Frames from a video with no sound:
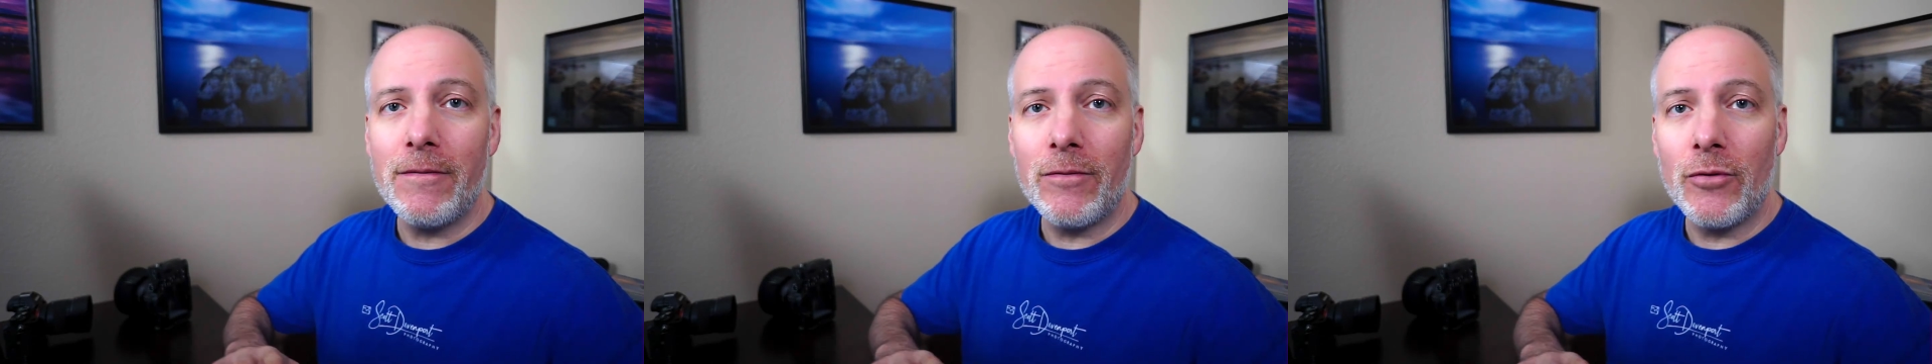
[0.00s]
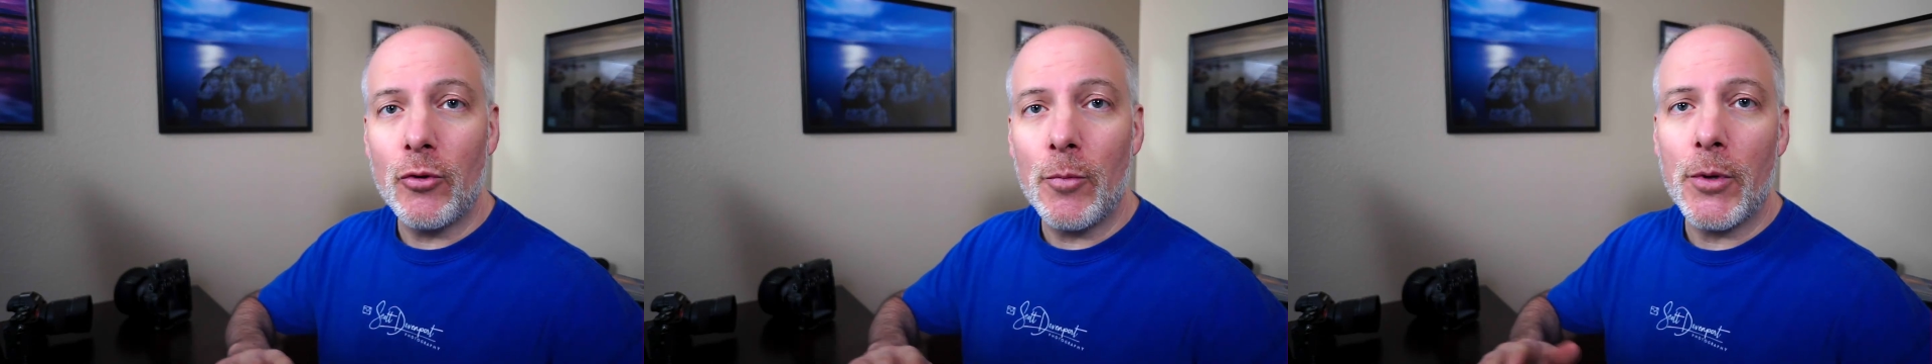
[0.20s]

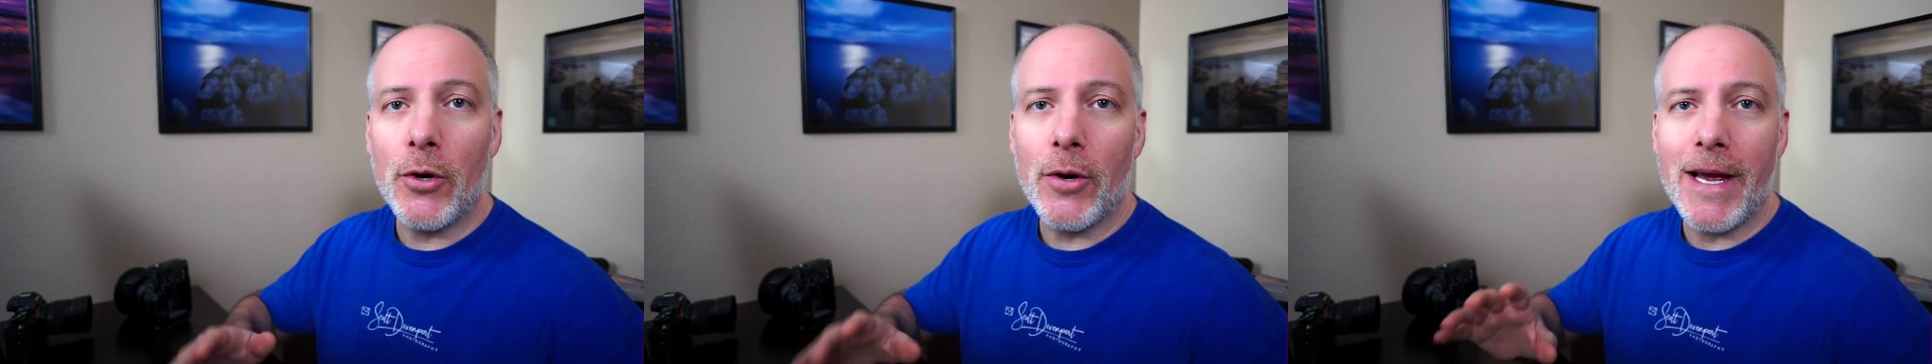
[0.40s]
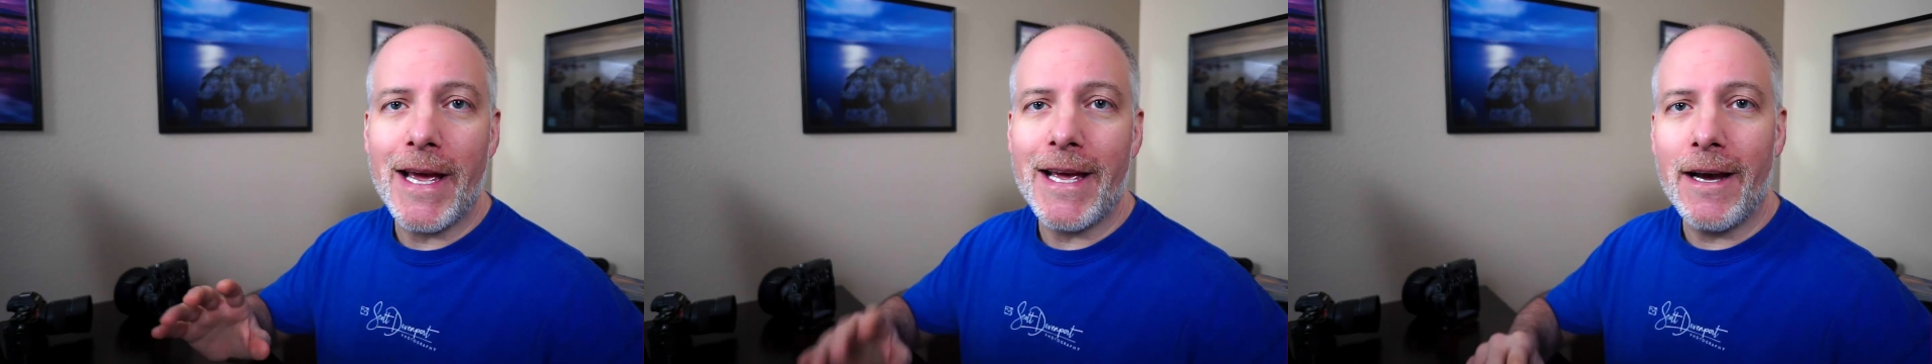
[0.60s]

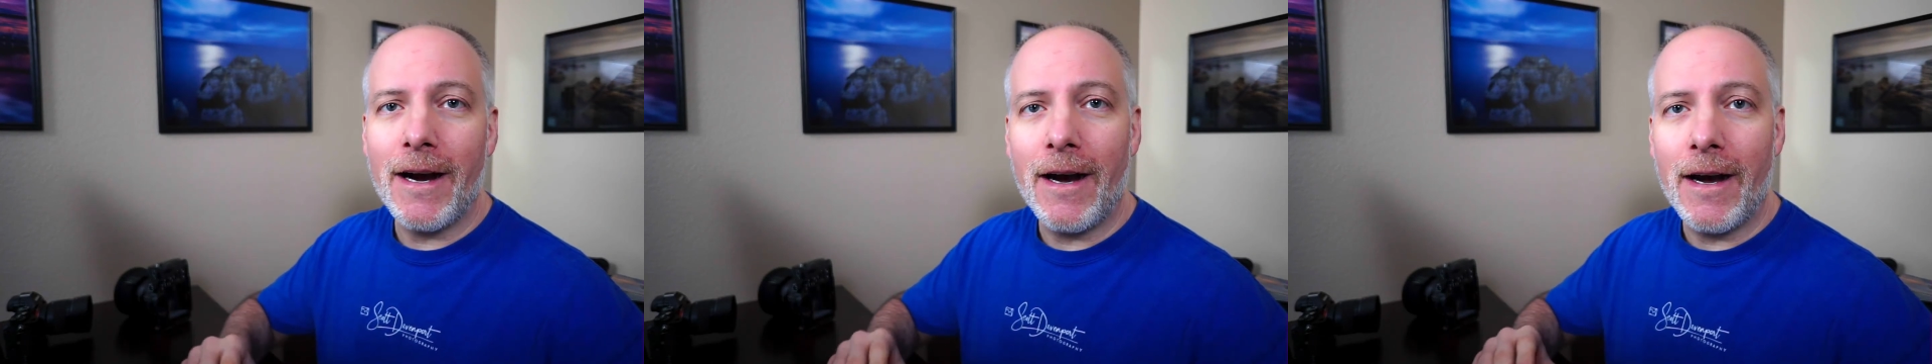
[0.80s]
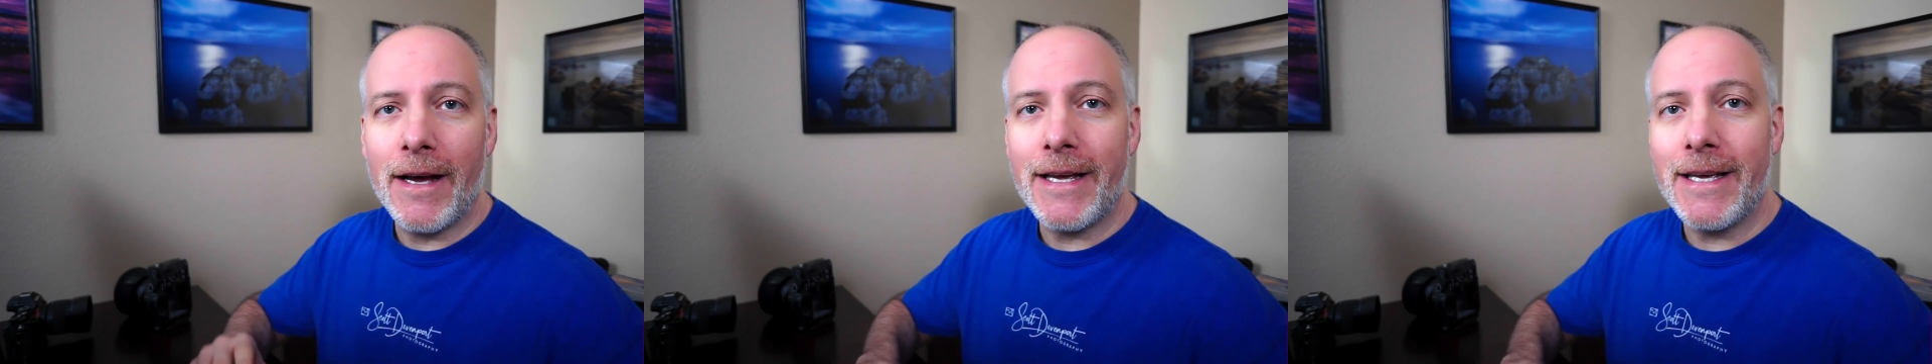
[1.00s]
Luminar
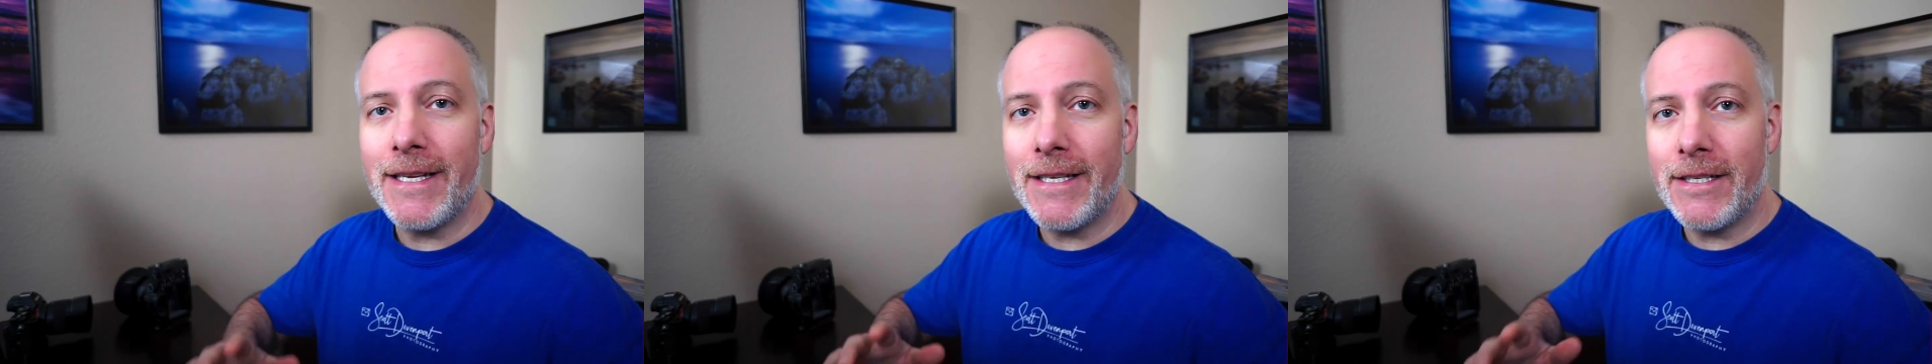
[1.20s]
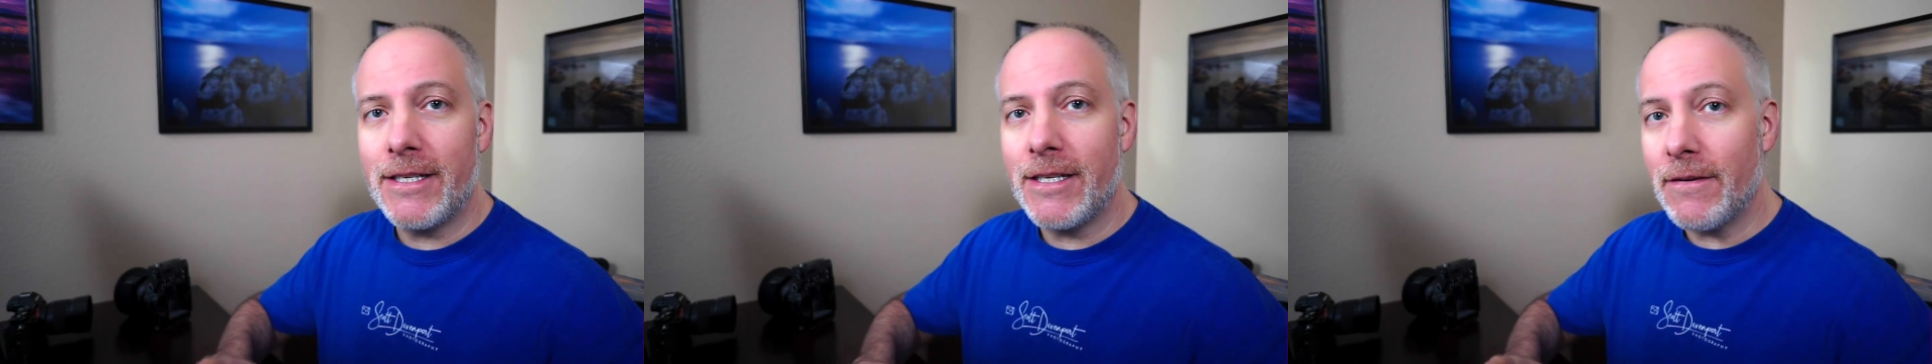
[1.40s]
AI
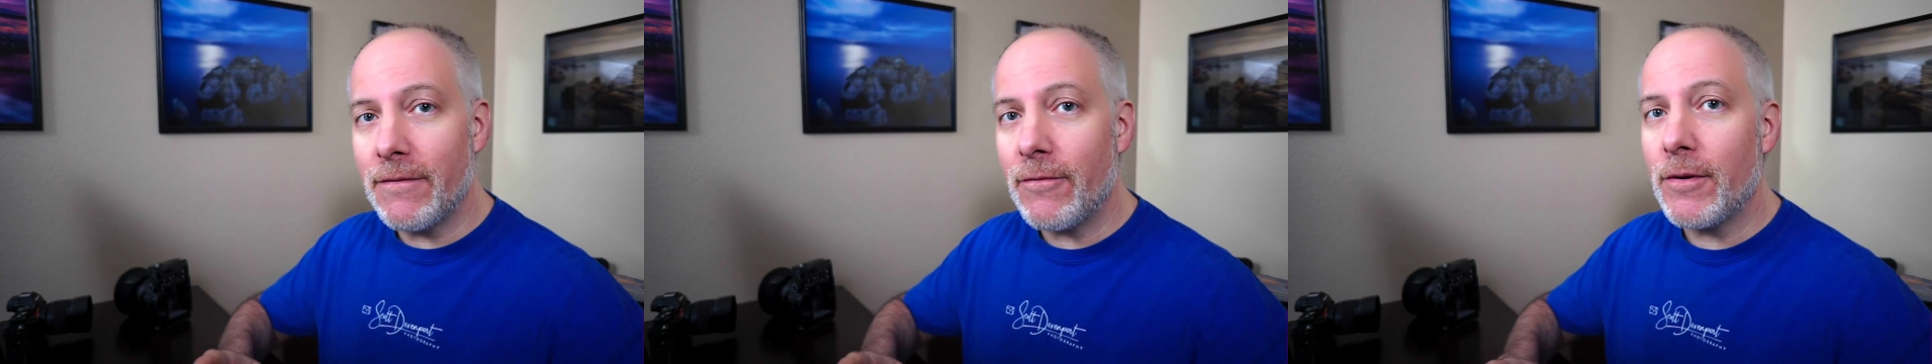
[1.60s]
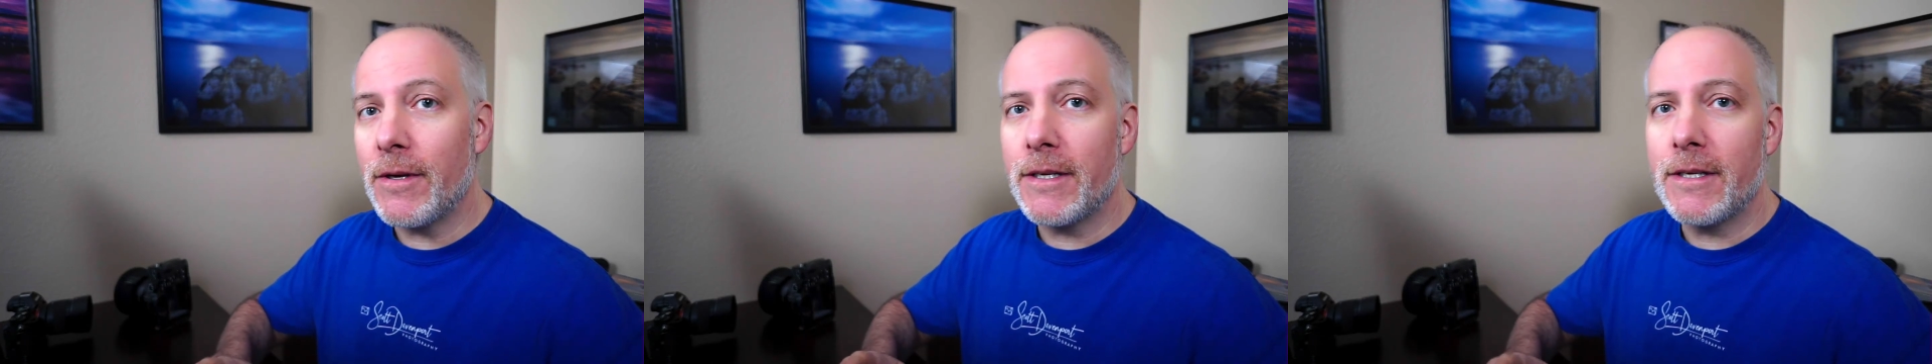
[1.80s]
is
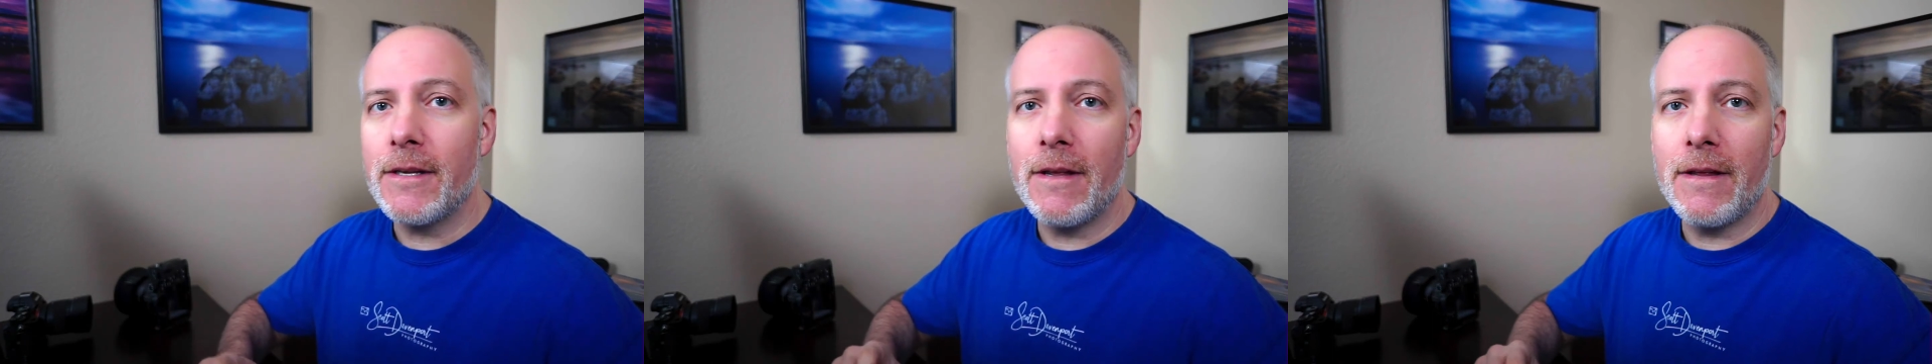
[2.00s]
different